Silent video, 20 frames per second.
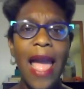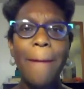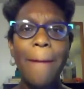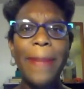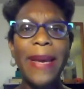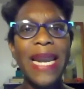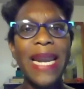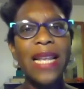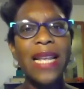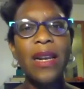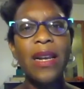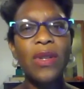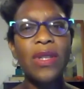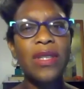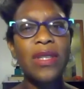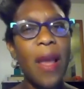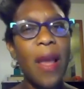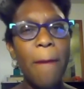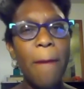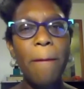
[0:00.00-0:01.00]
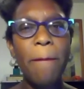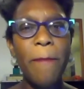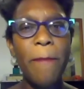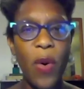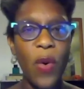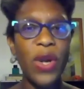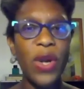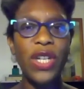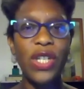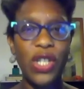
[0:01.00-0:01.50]
But at some
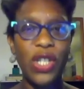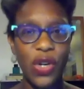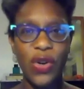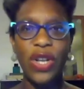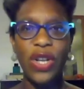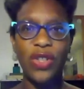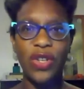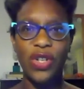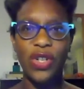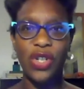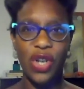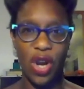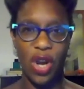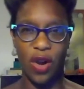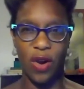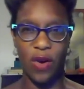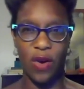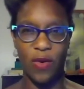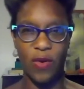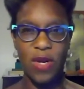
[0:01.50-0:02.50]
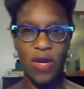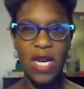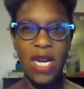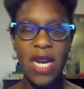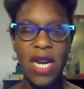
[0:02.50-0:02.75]
point during the show,